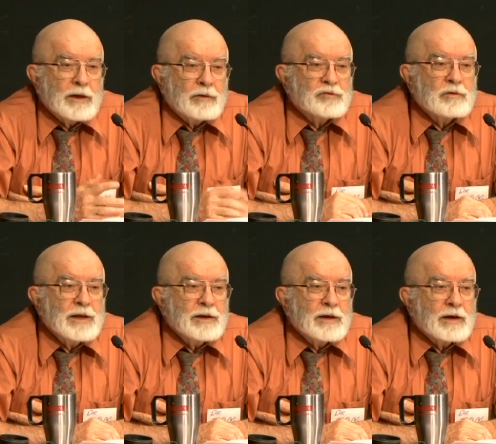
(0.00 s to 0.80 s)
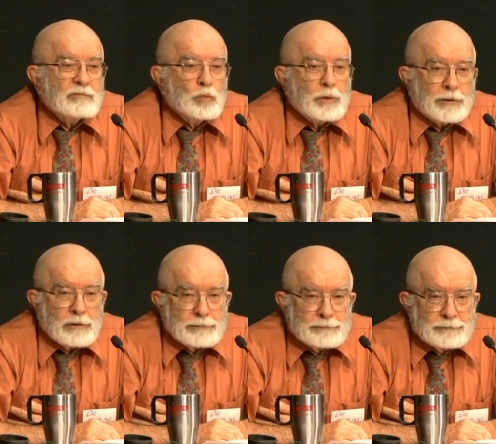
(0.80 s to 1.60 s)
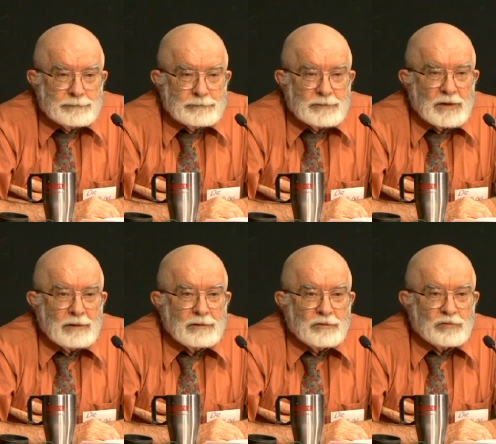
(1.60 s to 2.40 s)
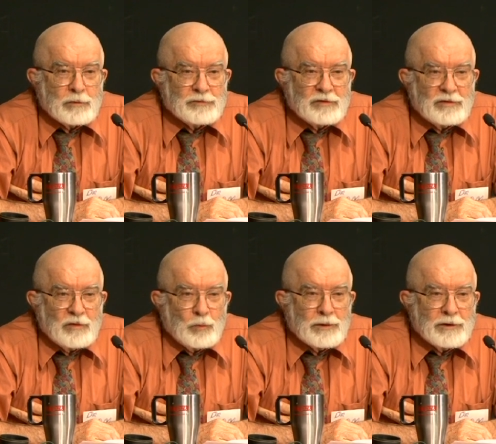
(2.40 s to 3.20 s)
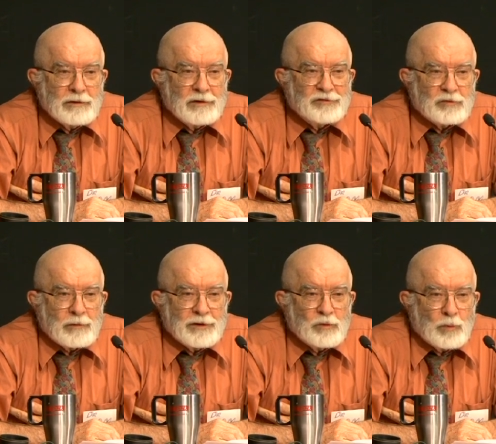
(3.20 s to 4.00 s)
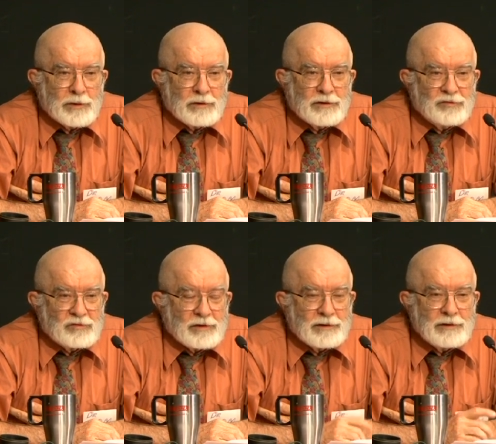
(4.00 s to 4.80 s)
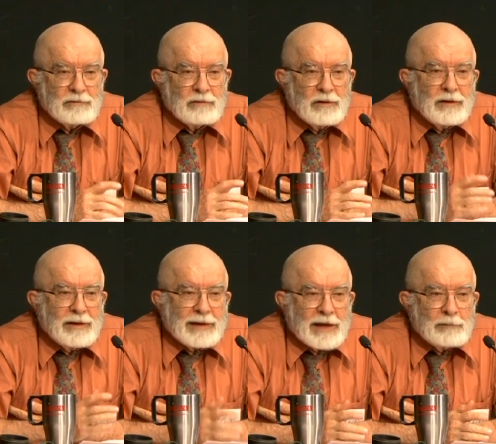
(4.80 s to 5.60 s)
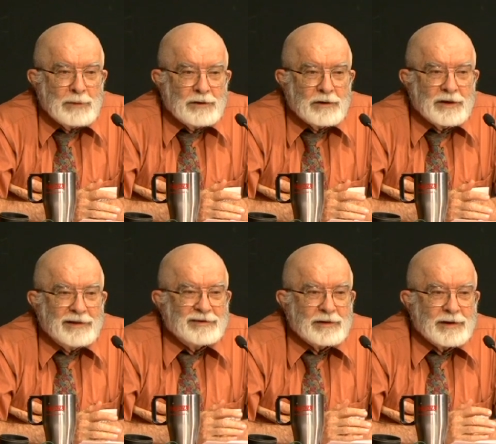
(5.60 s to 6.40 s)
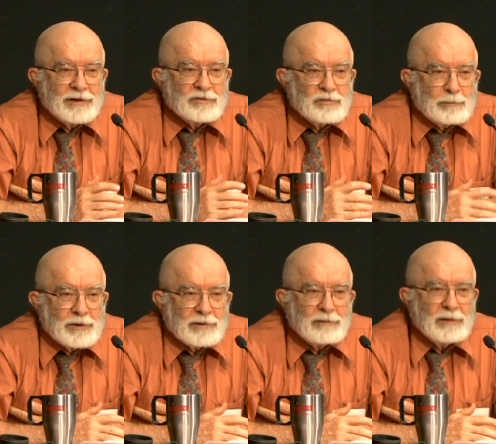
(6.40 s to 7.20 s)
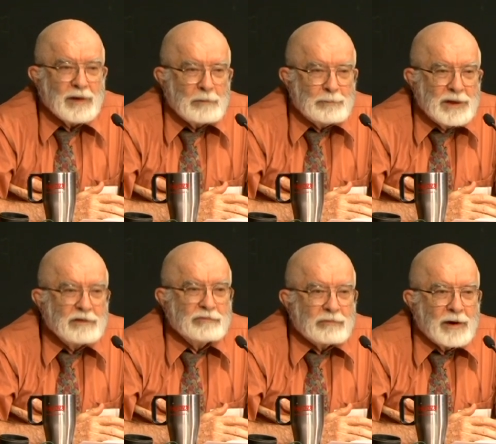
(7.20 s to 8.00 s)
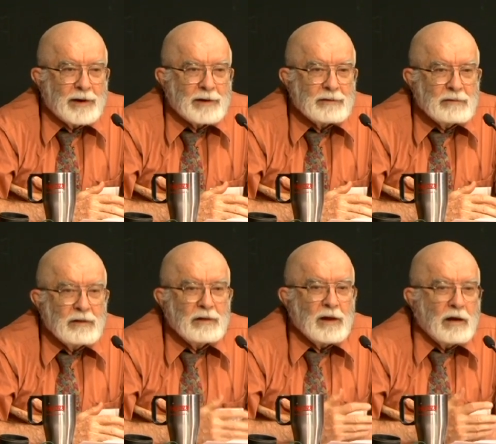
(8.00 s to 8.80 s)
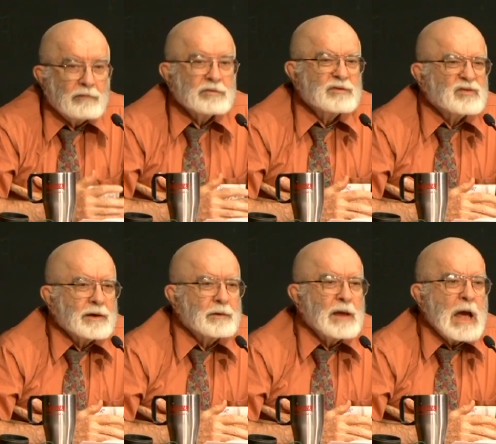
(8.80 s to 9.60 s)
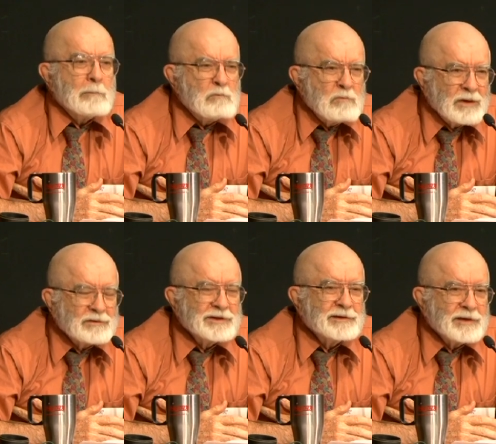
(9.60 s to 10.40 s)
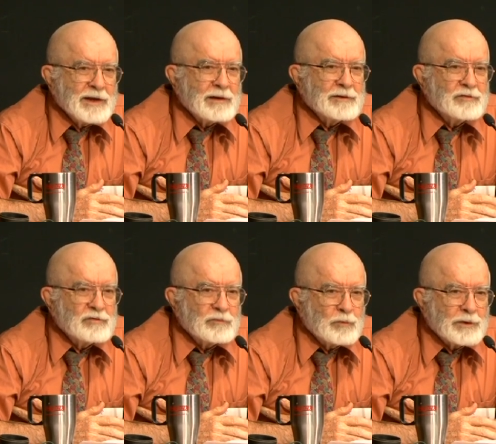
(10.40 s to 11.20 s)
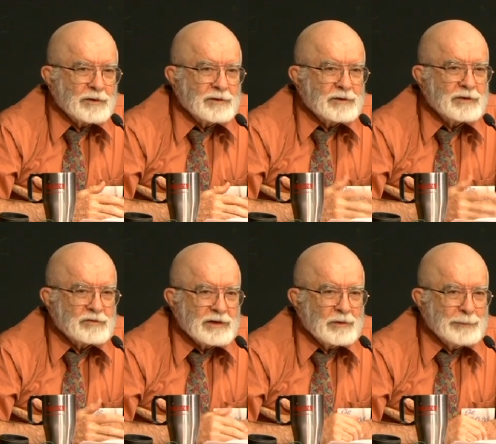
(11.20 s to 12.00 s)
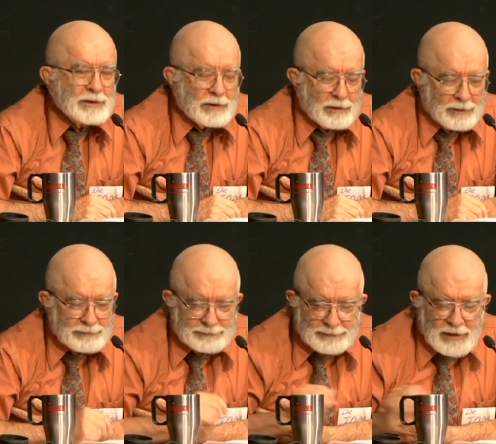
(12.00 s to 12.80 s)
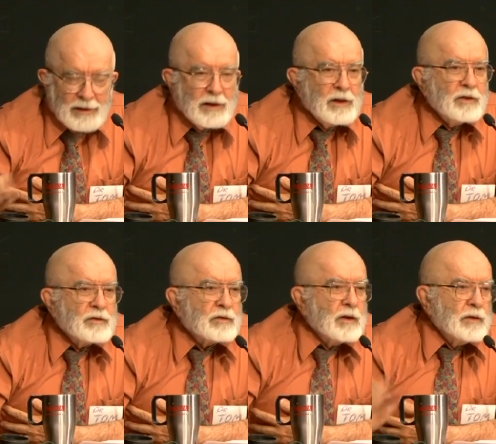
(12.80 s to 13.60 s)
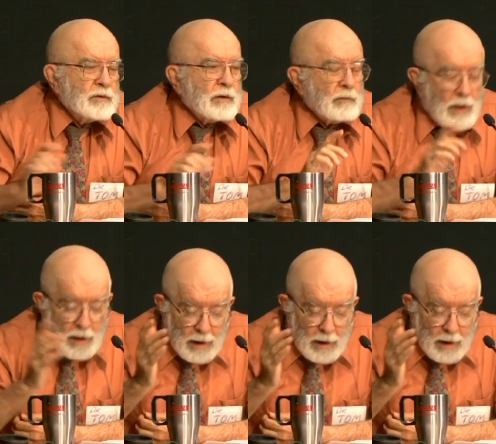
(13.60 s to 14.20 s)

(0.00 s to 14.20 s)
they also need to have water. Sourcing the water, storing the water on site, can be done in tanks, but a big frack of, say, a million gallons of water takes a little bit longer.